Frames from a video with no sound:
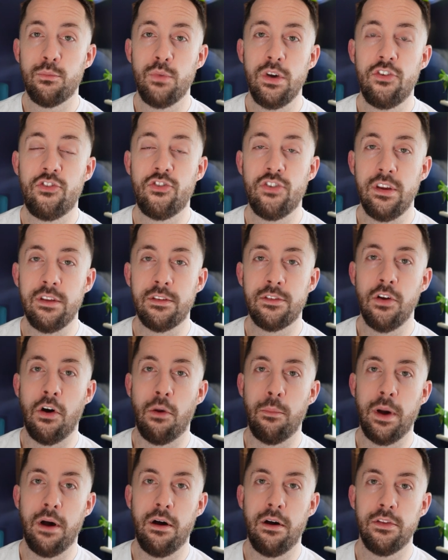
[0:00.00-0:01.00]
which is
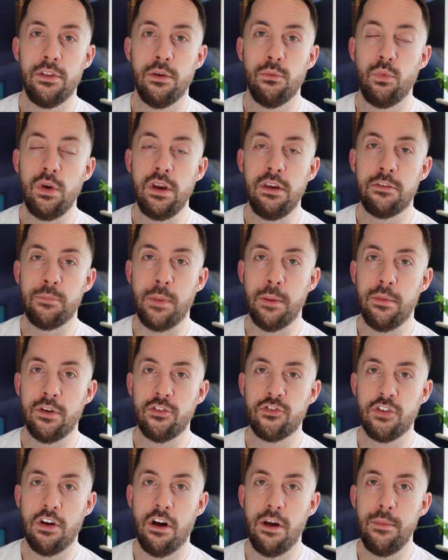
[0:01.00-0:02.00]
not a bar that we spent
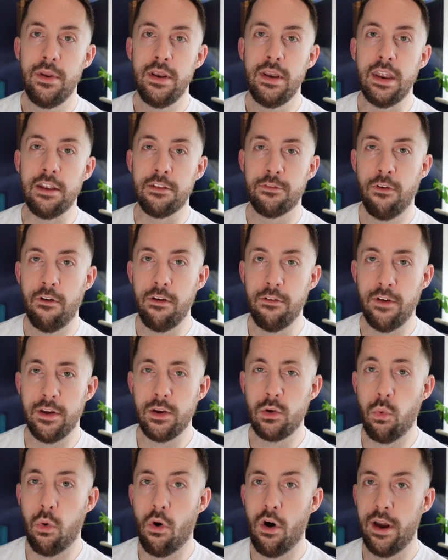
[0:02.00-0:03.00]
much time in. It's very,
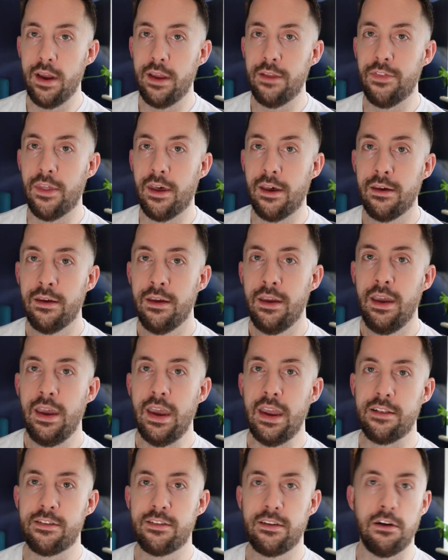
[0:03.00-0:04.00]
very quiet in there.
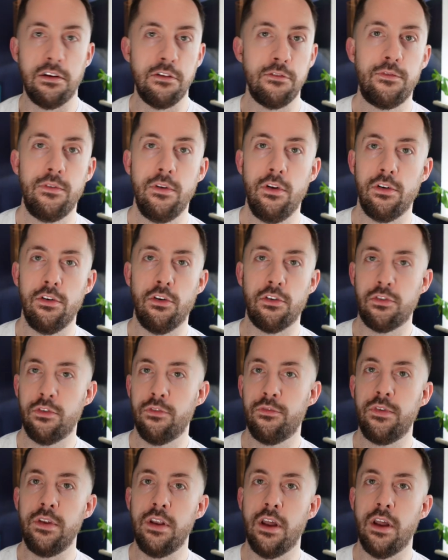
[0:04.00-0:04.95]
It's kind of lots of